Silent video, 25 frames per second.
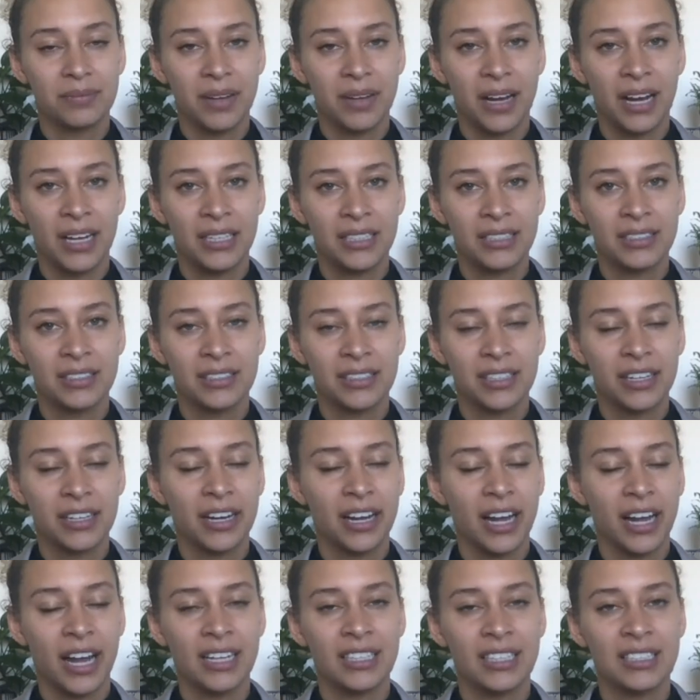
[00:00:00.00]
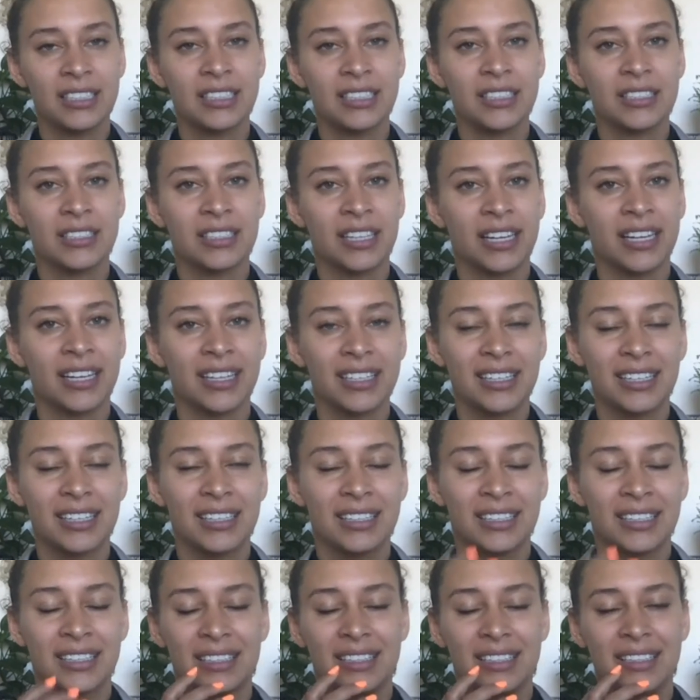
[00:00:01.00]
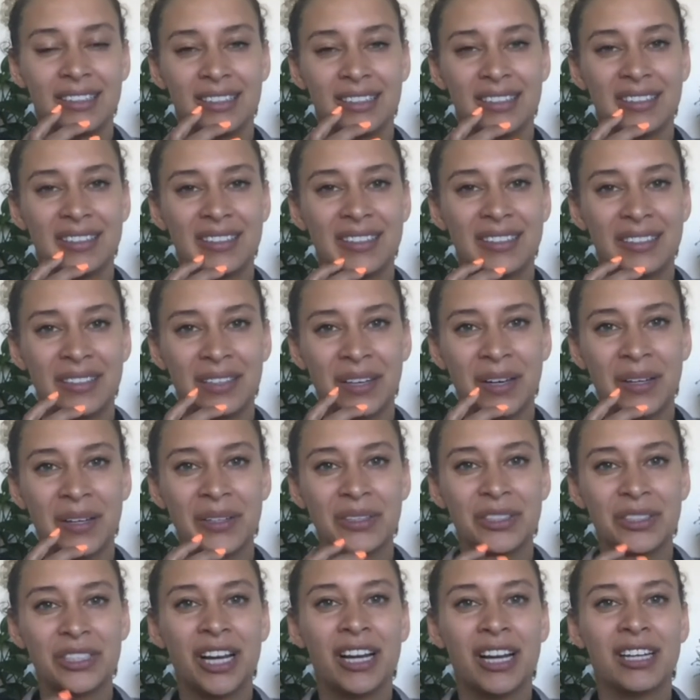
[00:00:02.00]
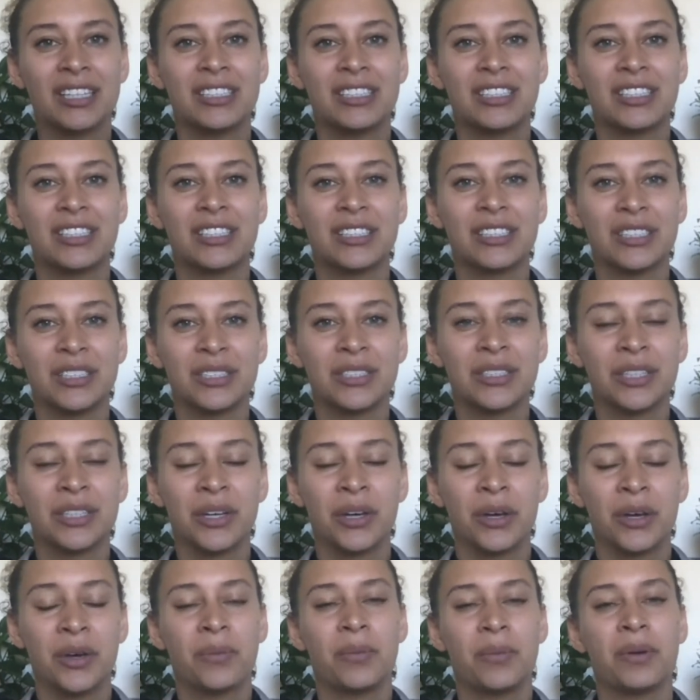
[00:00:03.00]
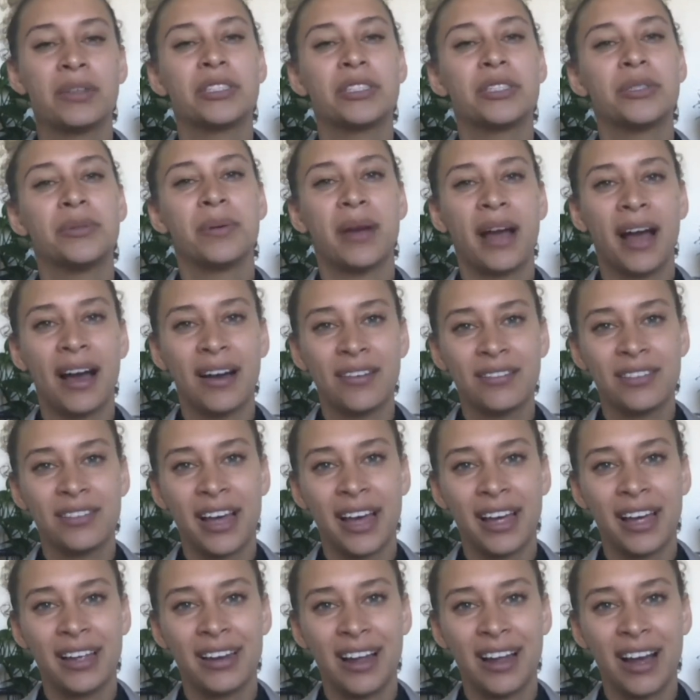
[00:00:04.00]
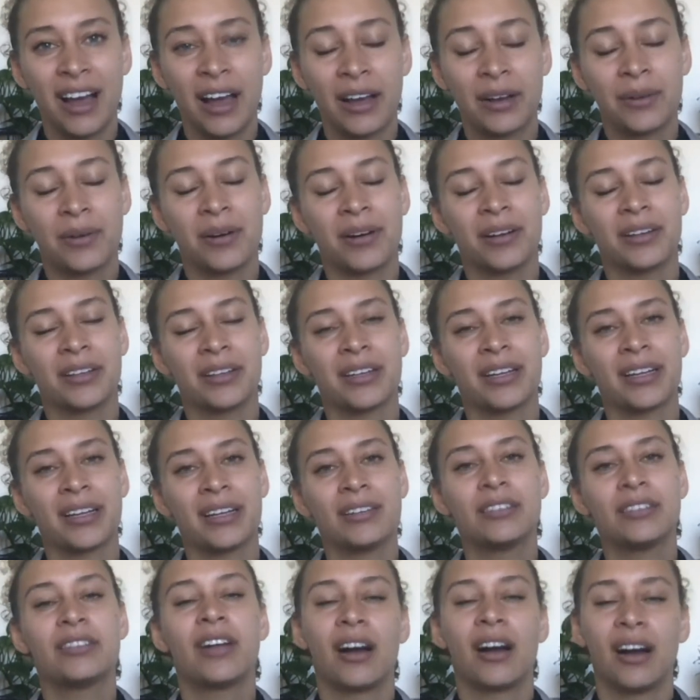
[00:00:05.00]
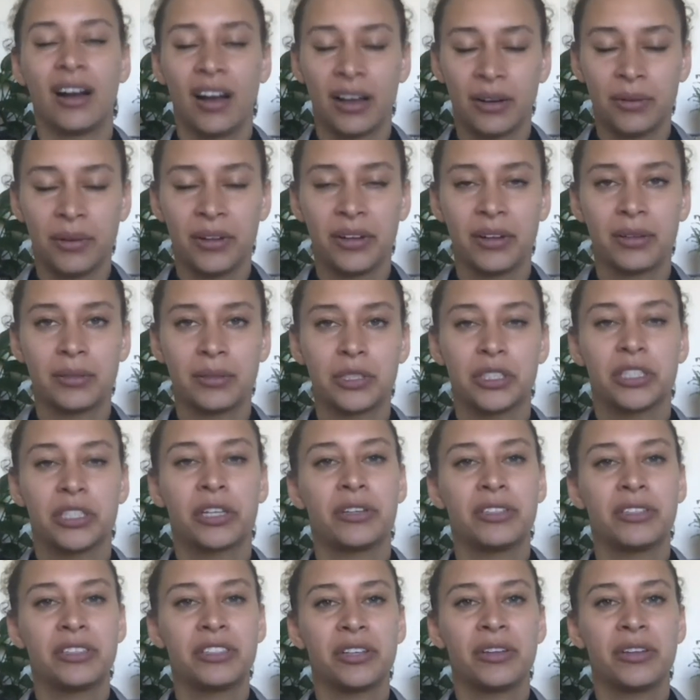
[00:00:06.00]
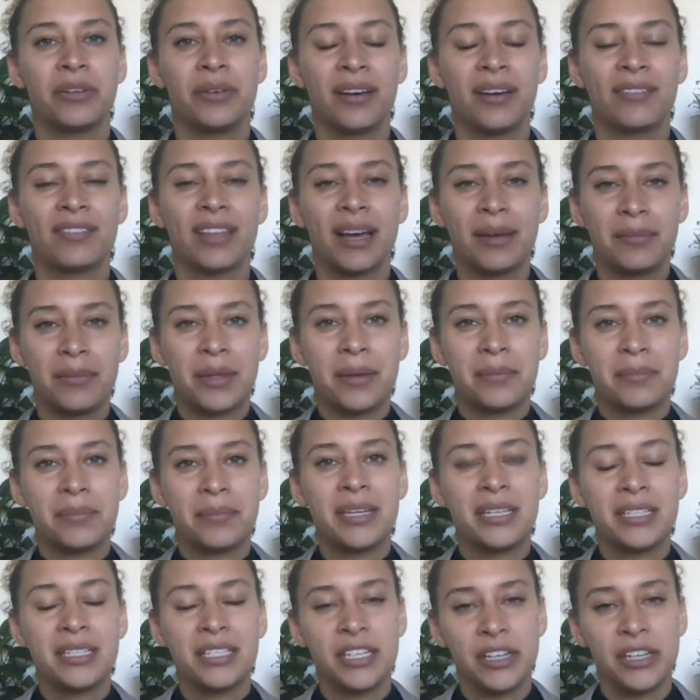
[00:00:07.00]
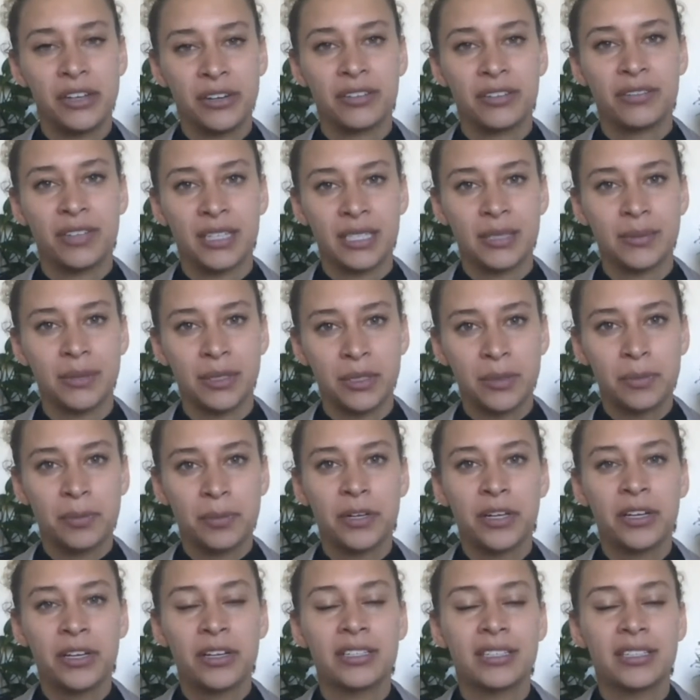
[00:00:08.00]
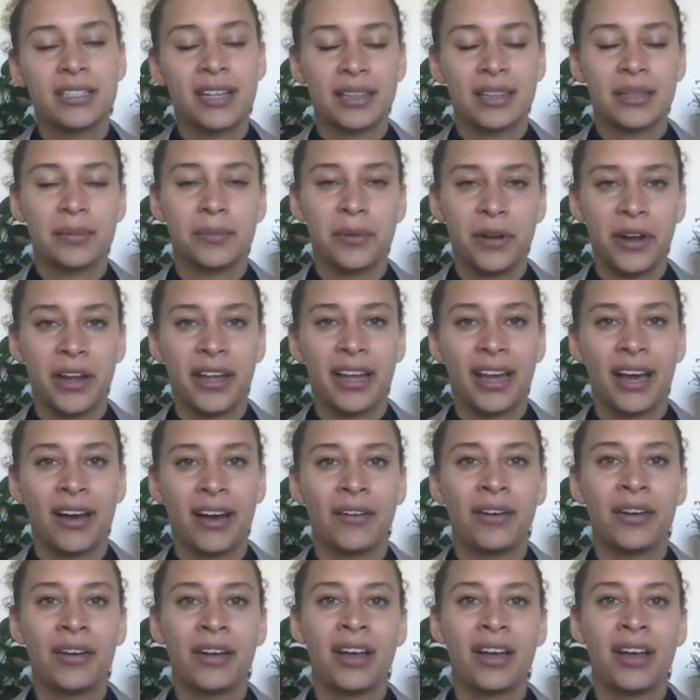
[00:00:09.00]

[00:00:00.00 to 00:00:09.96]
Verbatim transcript: I totally agree. I also think the other challenge is once you have that high quality, not high quality, so you, so you have that that mid tier investment. It's pretty good. It's not the breakout,